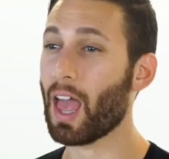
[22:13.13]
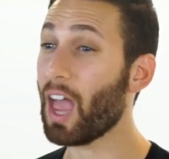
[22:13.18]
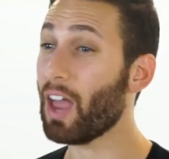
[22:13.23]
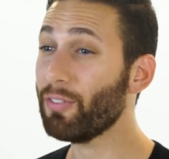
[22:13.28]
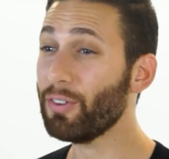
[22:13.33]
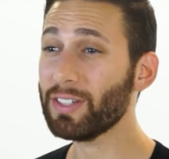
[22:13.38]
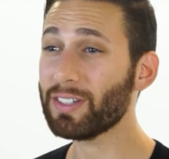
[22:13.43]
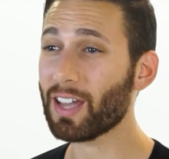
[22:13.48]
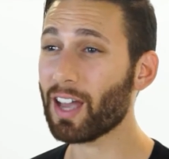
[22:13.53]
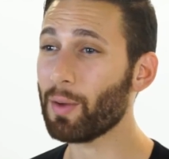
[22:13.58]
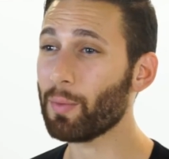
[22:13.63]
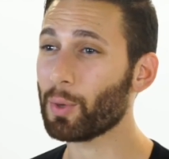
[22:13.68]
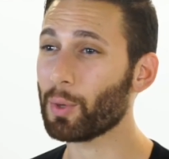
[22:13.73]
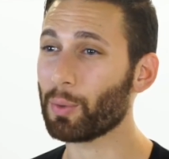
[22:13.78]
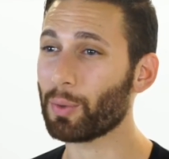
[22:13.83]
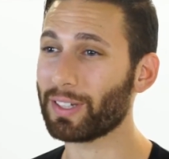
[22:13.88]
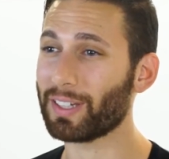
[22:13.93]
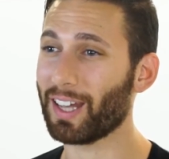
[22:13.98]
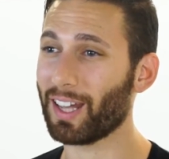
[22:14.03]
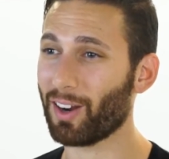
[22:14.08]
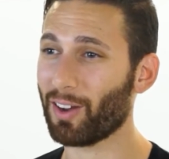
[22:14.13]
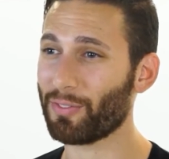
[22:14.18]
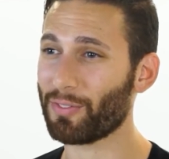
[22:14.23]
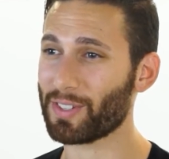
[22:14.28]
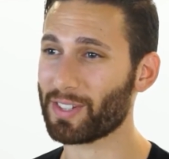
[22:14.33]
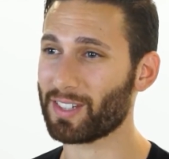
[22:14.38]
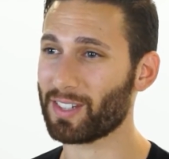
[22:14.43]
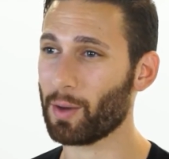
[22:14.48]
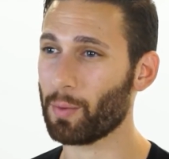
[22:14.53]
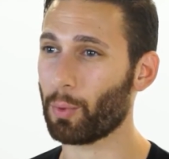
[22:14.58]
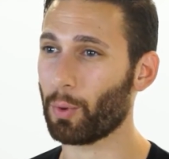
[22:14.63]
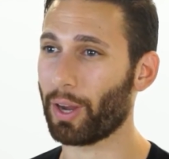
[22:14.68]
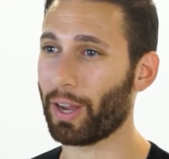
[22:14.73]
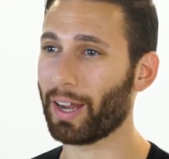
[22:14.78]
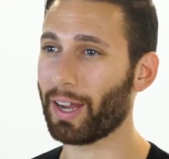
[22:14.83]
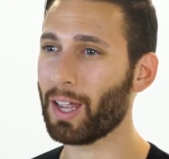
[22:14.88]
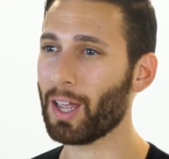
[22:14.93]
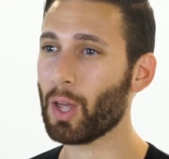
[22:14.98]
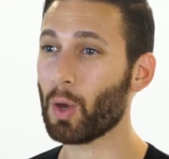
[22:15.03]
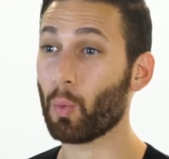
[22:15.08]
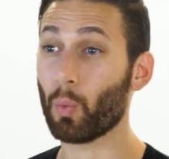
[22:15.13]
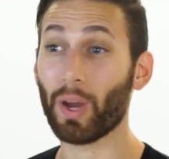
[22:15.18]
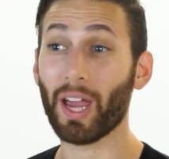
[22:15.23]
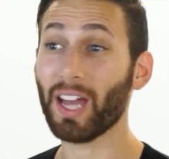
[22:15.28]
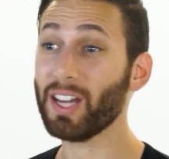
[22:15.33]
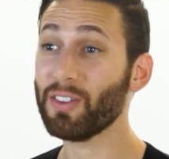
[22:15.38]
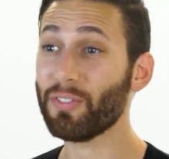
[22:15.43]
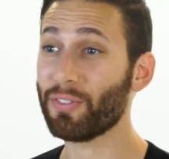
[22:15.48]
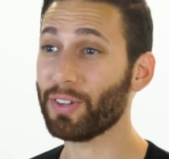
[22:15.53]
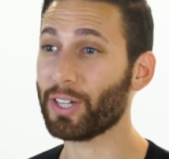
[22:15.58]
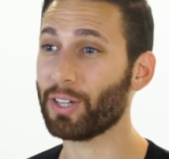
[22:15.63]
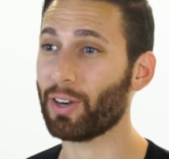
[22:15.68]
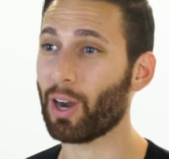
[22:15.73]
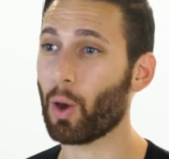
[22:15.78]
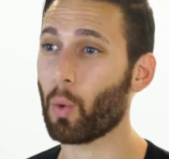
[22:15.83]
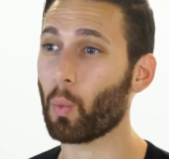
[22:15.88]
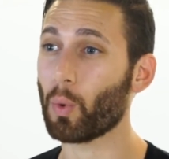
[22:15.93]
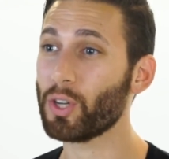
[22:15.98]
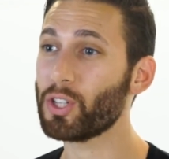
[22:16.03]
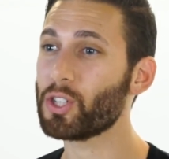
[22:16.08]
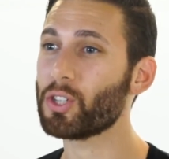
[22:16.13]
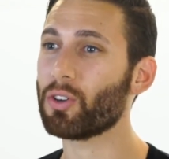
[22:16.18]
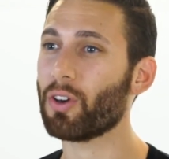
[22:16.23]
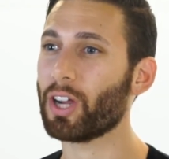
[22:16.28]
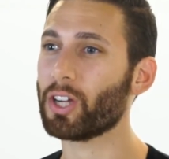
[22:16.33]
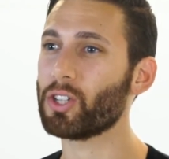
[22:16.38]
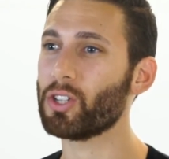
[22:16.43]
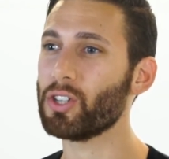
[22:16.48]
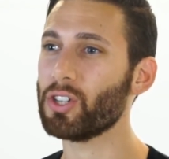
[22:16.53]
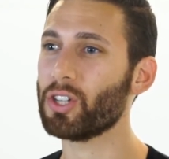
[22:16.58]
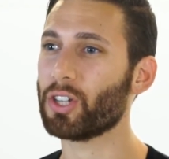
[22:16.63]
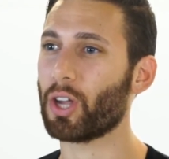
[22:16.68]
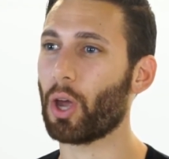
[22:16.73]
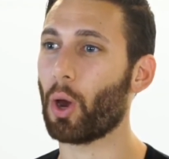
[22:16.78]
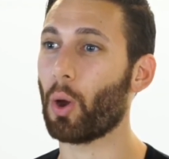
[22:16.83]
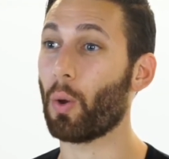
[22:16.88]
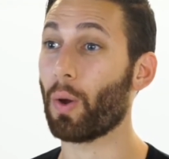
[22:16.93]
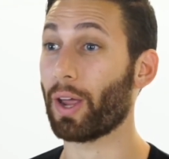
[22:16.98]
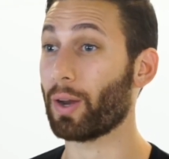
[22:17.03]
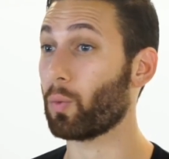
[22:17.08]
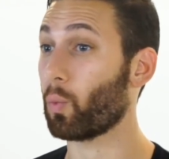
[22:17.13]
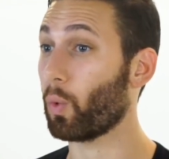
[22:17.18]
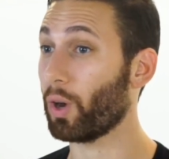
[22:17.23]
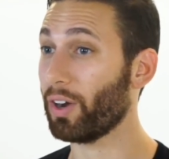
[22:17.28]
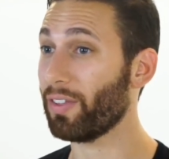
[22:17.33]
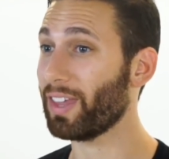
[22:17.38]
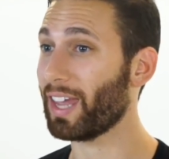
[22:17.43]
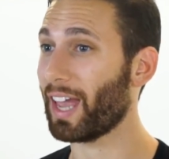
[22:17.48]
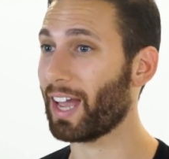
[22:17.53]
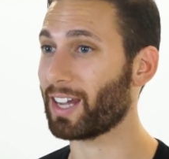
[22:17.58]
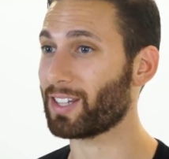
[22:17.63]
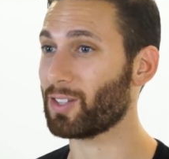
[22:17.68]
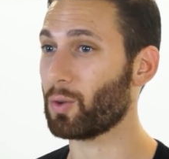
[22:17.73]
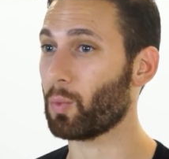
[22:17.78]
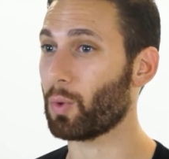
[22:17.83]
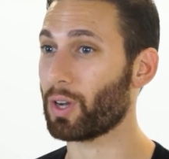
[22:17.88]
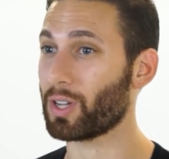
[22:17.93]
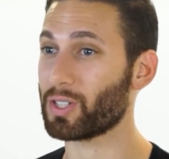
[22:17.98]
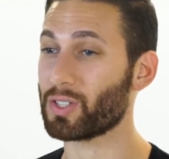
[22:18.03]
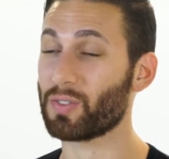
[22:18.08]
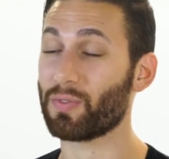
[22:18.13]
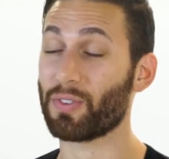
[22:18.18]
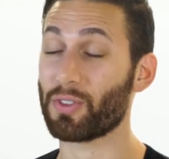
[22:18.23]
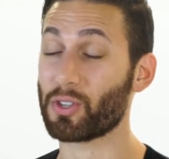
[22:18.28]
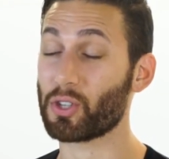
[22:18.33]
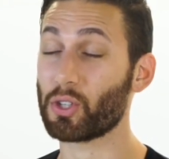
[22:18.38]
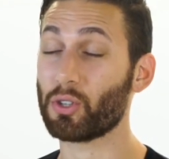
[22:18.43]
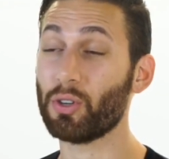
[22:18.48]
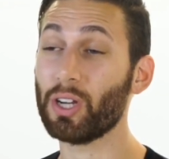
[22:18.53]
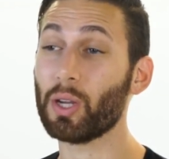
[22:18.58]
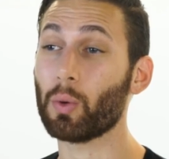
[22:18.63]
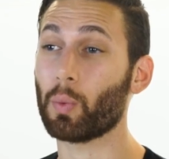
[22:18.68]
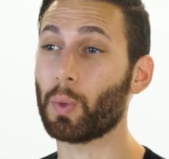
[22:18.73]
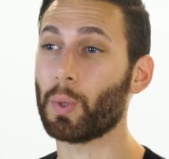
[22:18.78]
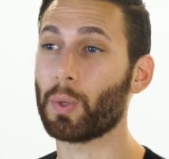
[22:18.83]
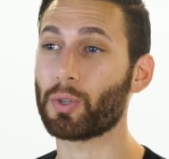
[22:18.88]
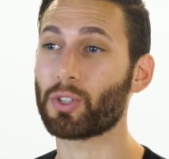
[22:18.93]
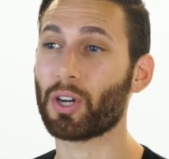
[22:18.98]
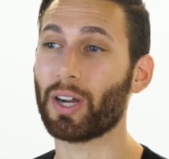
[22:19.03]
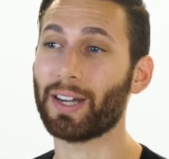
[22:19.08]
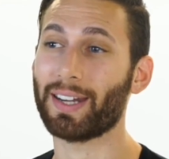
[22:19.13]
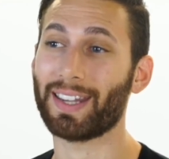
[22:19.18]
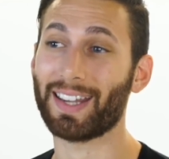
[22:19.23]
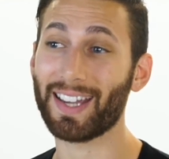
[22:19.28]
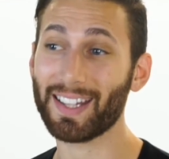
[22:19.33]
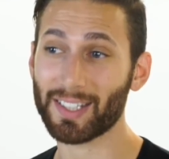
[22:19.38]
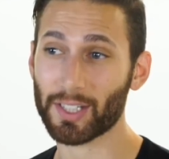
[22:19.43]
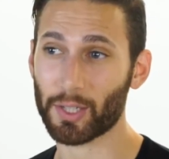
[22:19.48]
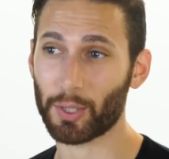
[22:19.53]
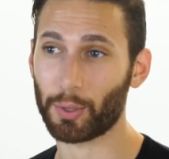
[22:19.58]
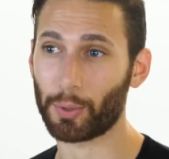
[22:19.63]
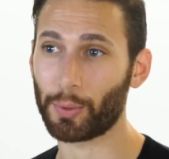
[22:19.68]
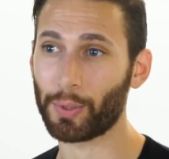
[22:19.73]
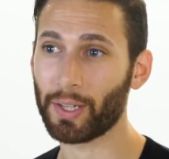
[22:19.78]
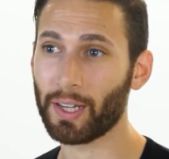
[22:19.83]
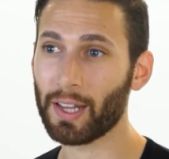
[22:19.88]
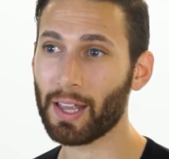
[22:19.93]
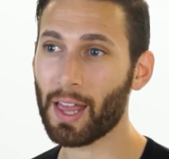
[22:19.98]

Every time we would get off the subway, we had to figure out which direction to go and where the exit was for the street we were trying to get to.